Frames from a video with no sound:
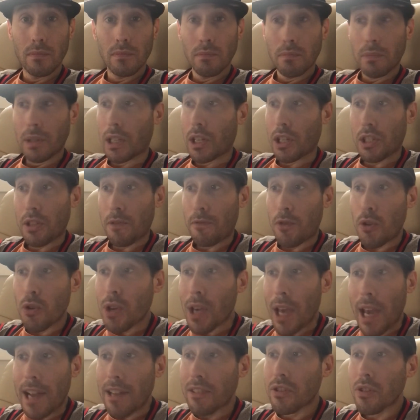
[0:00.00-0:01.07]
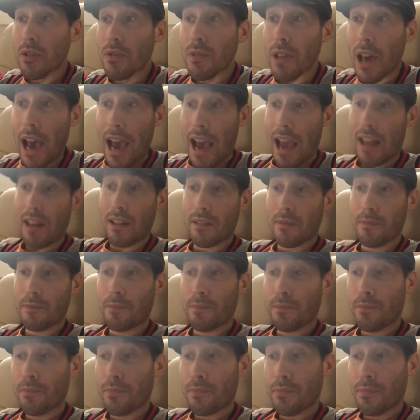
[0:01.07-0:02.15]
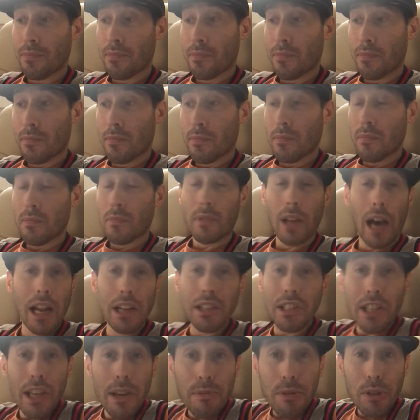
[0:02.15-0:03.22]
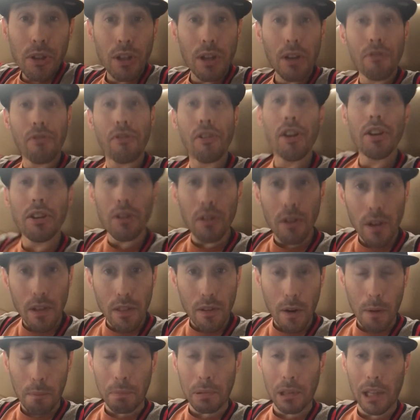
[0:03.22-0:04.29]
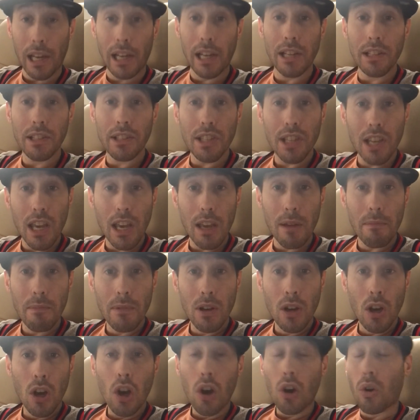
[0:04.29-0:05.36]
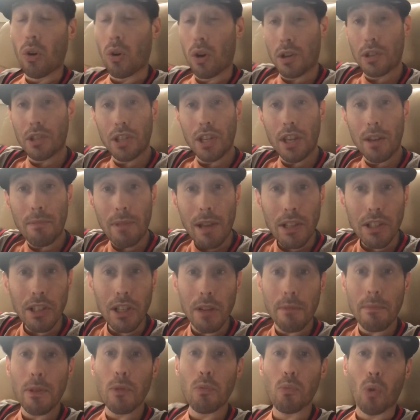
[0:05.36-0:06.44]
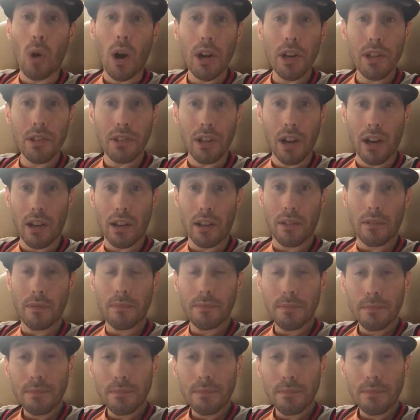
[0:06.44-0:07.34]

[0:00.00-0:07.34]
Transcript: Because if you can't do that, a lot of teams are going to think you're either a play-in team or a team that's going to be one and done.